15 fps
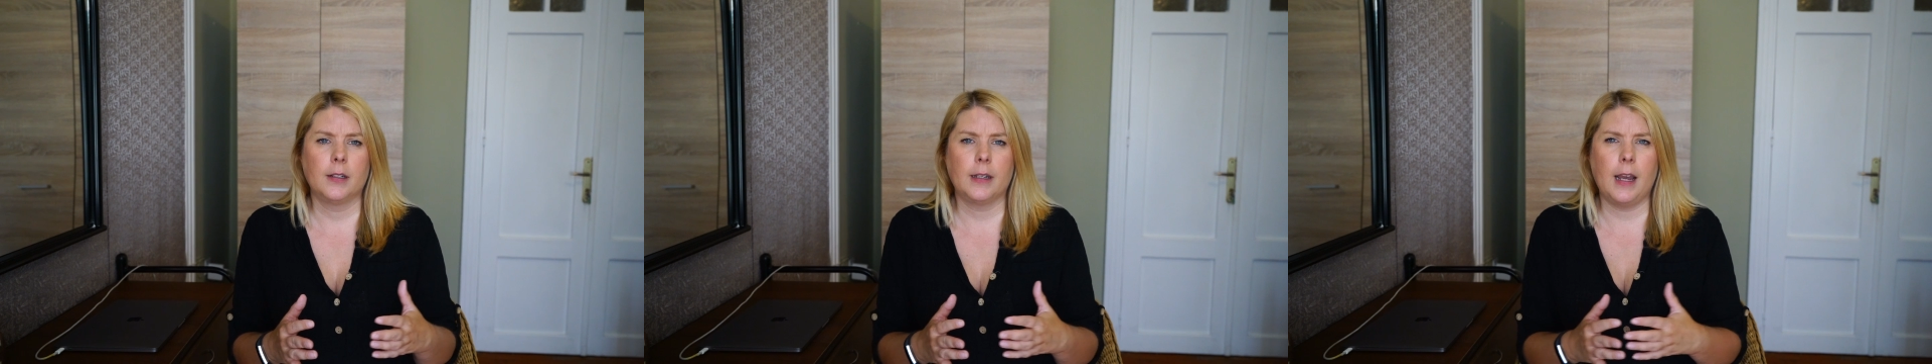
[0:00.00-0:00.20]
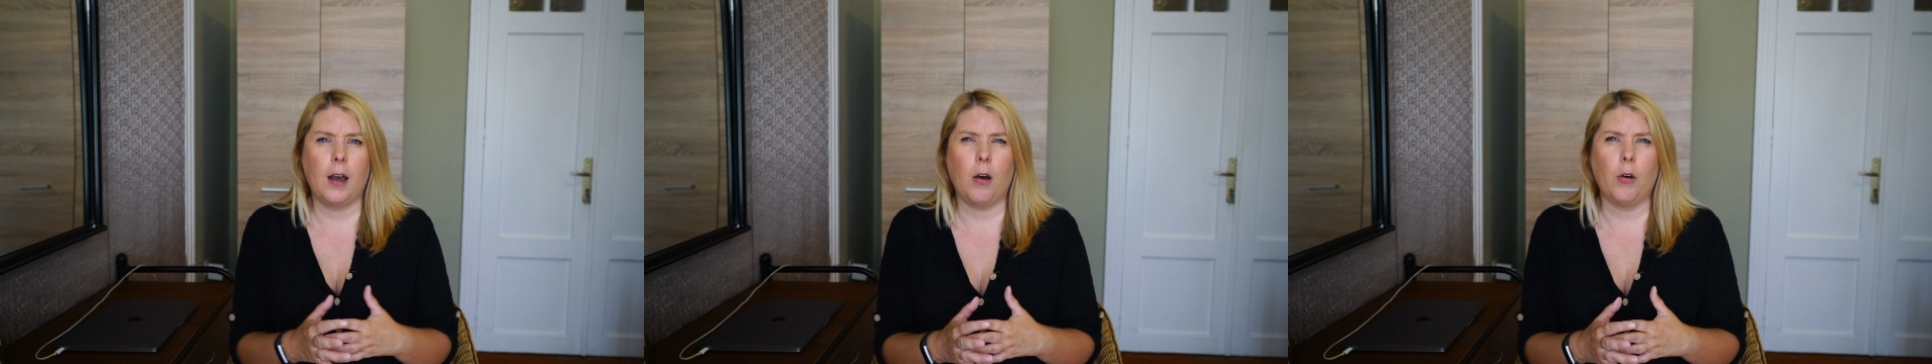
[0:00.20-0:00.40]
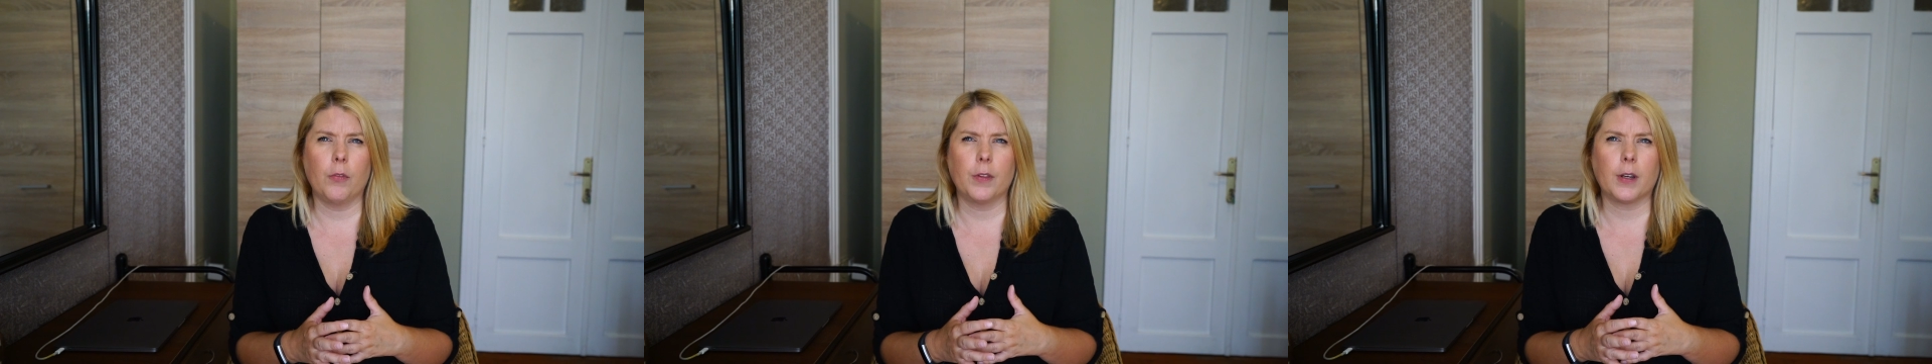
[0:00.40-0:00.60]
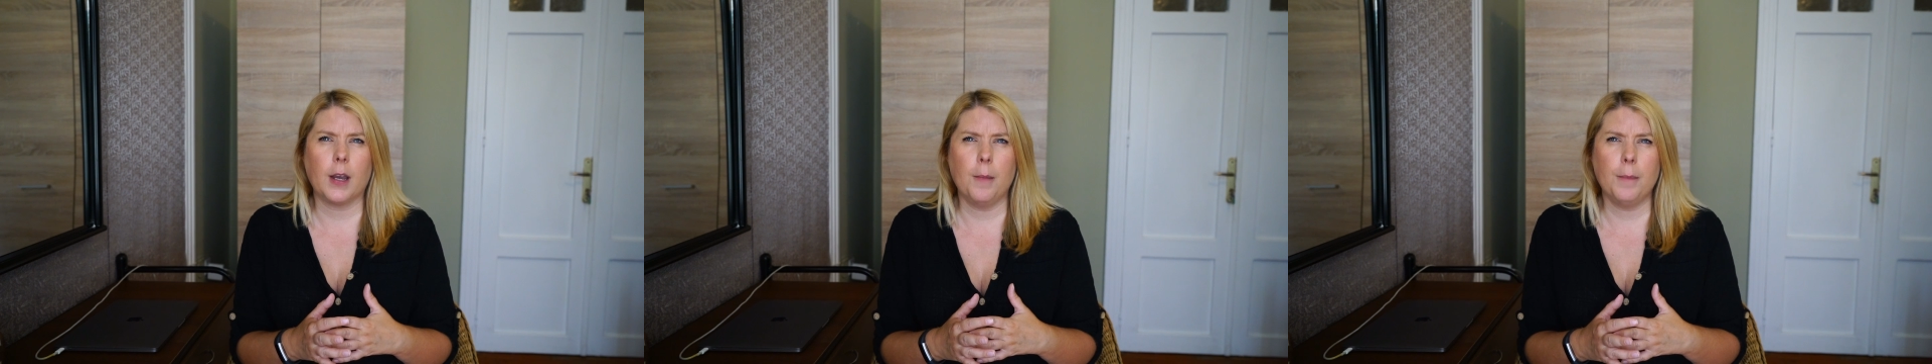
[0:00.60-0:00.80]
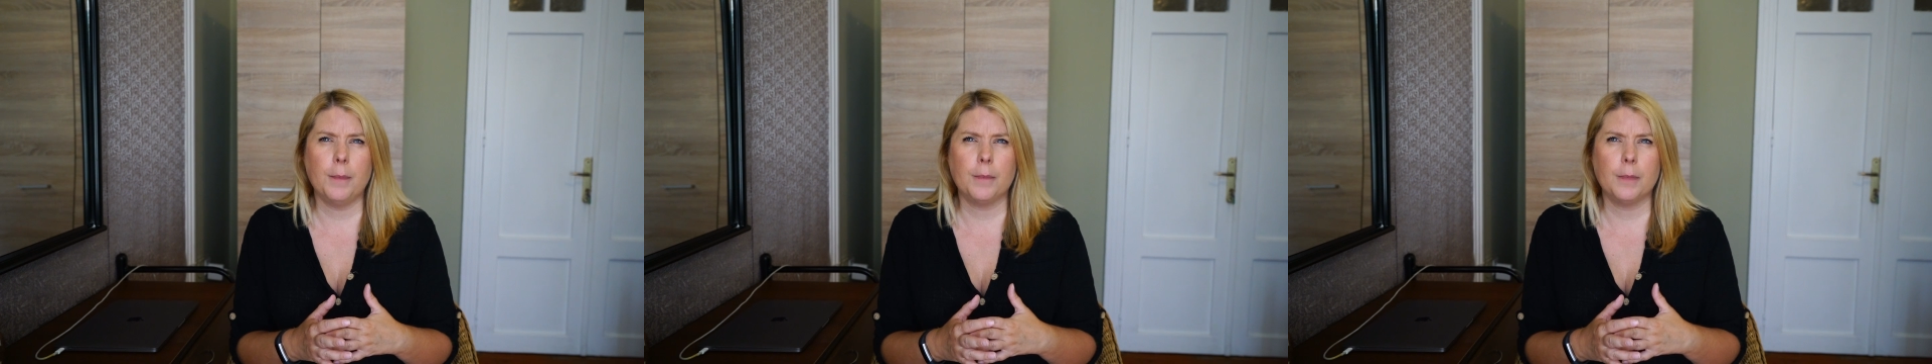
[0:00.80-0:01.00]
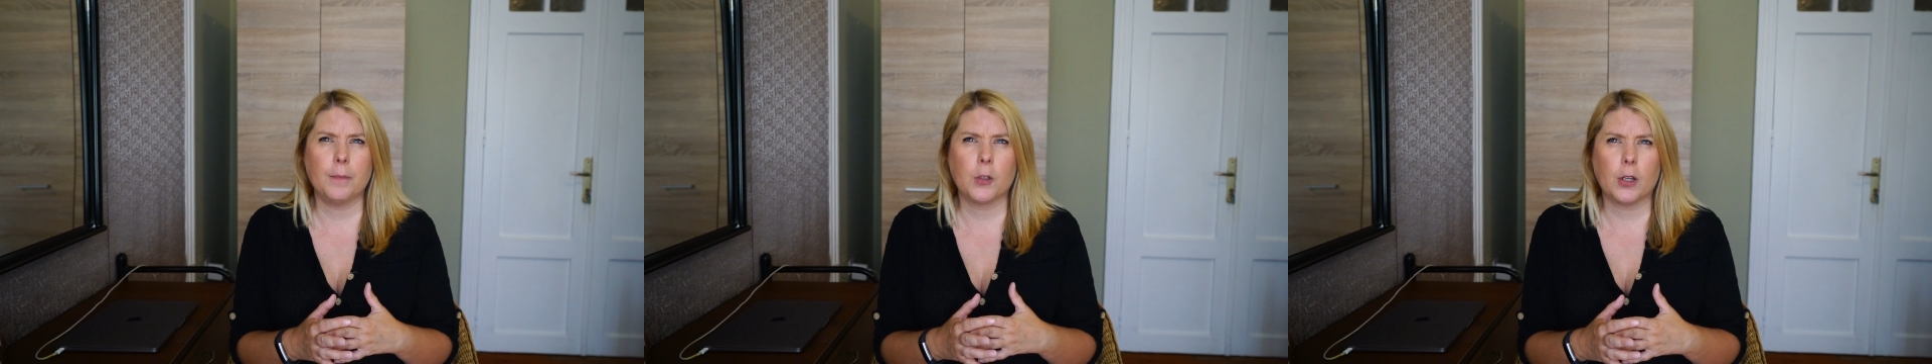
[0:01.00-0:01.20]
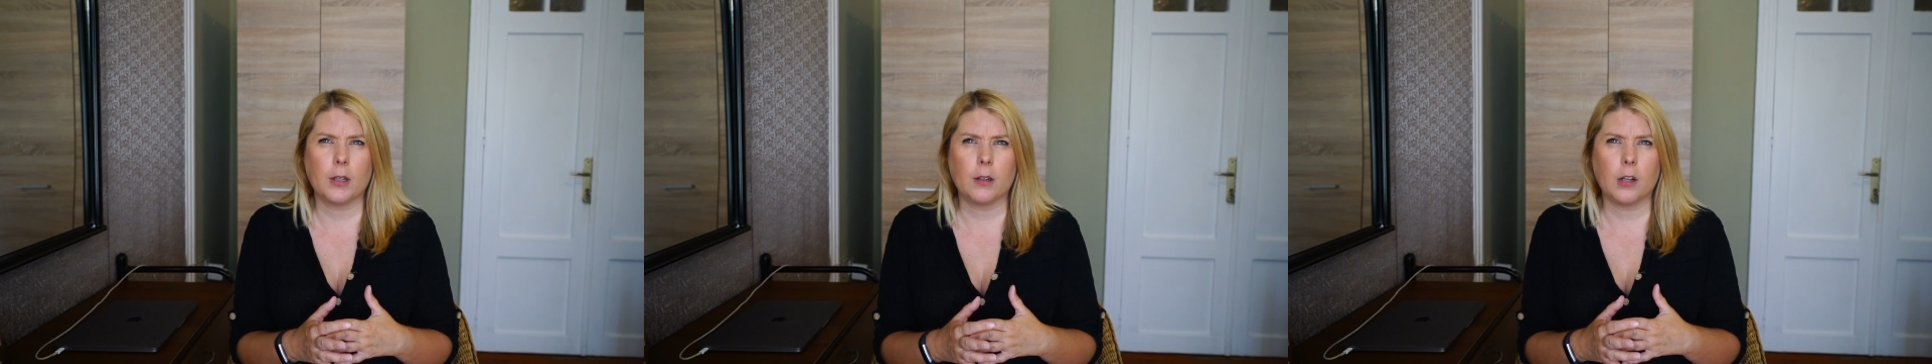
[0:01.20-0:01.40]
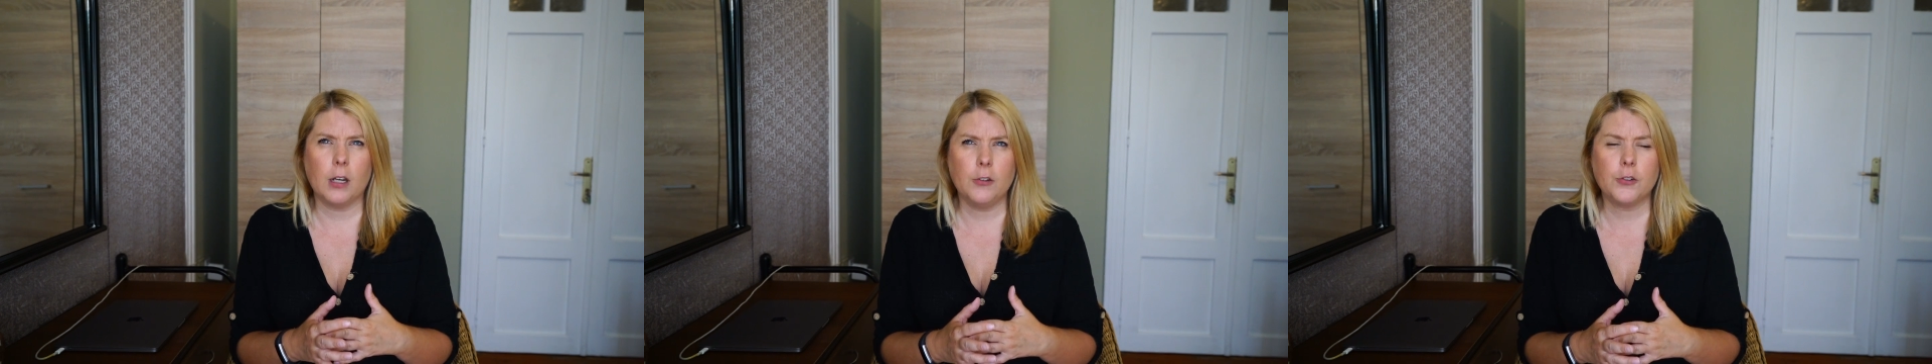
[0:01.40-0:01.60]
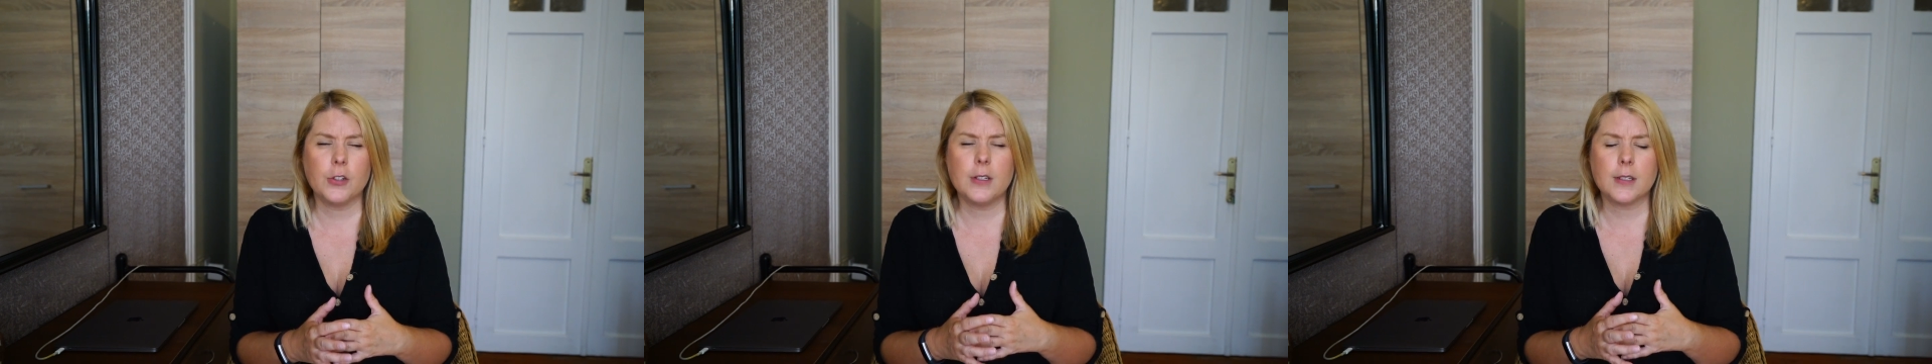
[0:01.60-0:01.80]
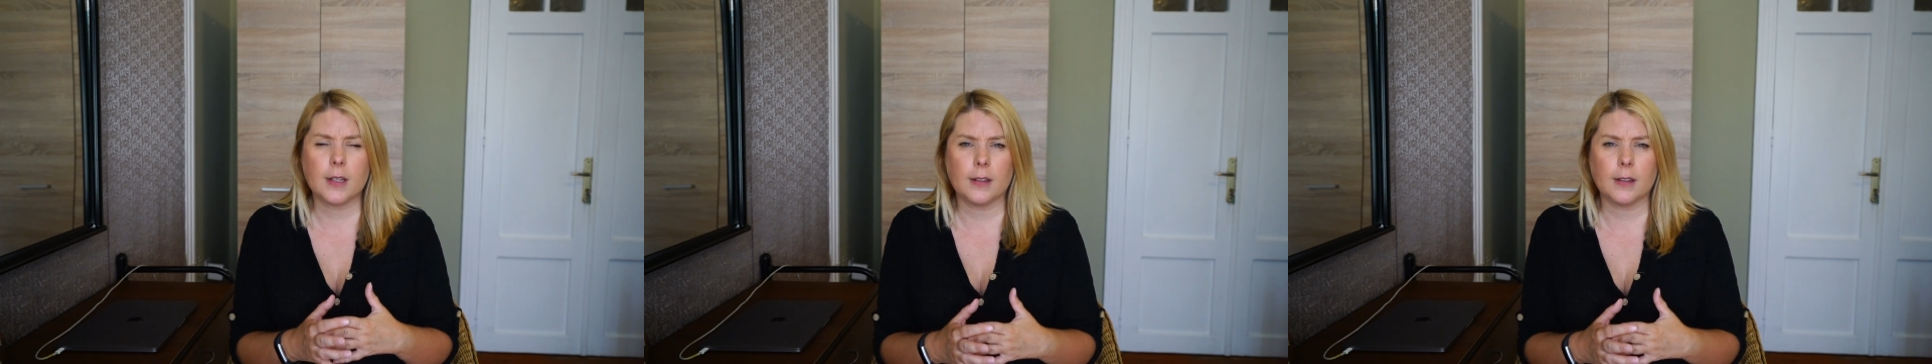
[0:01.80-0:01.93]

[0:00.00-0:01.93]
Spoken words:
Now, the countries